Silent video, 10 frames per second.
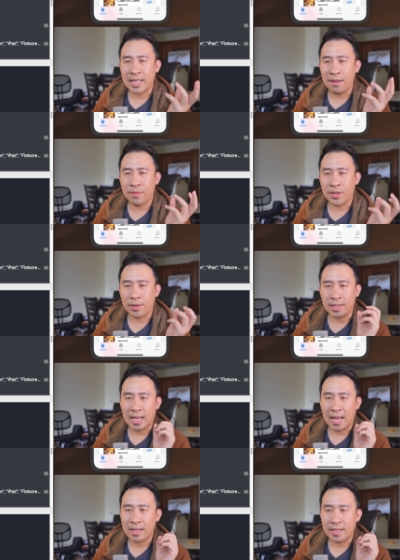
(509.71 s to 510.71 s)
I can't figure
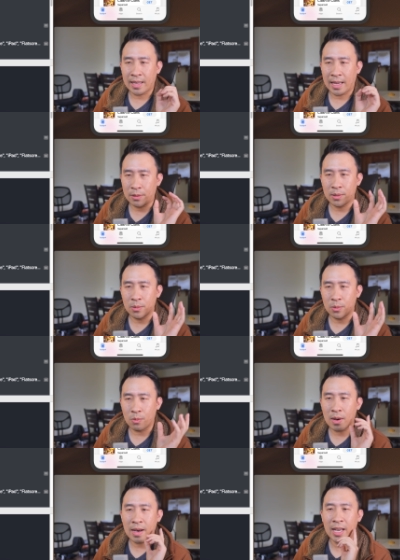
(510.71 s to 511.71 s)
exactly out
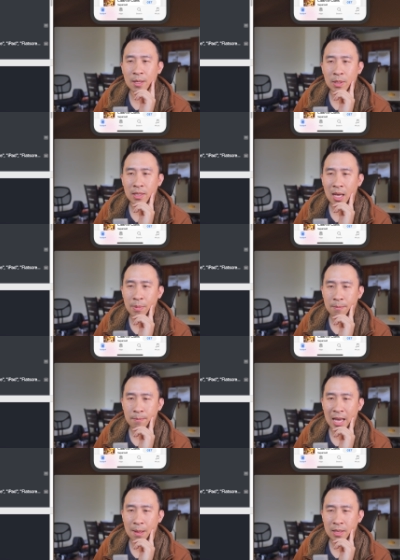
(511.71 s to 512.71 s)
why, but compact
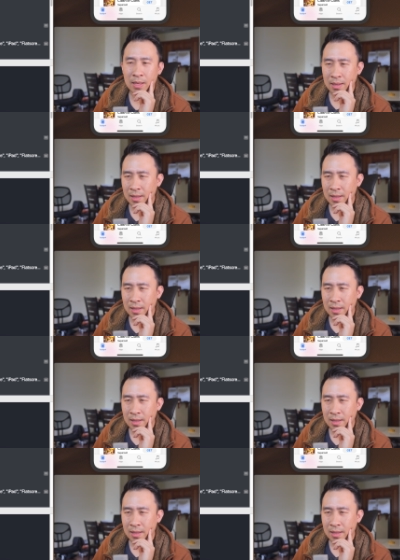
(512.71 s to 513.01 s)
map